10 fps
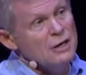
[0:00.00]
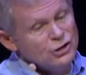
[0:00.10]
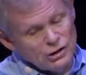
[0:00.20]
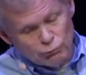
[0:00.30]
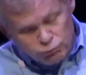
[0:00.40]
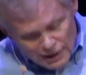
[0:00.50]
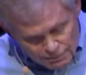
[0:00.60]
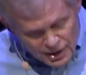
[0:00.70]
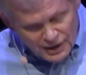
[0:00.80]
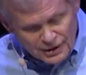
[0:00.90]
She
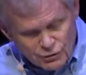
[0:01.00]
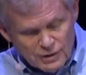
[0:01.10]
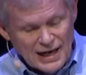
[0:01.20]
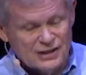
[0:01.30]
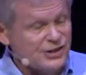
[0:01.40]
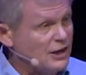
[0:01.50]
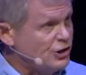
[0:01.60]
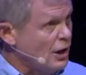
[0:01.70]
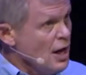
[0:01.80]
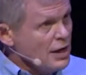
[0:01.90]
whipped into a gas
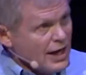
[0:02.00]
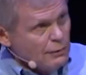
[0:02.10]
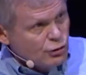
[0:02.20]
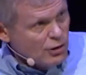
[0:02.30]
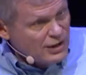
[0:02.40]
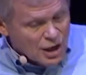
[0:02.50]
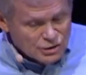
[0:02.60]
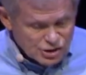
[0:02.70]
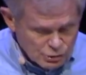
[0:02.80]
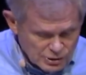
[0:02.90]
station, came to a
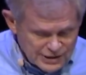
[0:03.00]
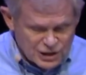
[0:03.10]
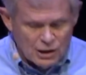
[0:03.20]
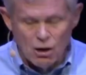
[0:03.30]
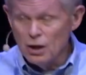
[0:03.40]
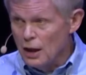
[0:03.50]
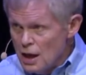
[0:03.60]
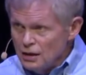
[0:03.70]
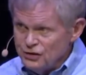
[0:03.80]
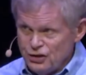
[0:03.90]
screeching halt,
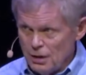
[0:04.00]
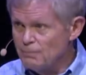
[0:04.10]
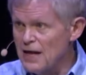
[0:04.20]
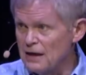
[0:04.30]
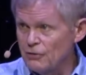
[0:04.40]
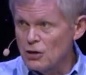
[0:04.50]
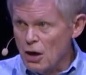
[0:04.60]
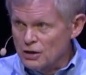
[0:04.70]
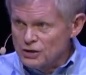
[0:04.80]
jumped out of her car,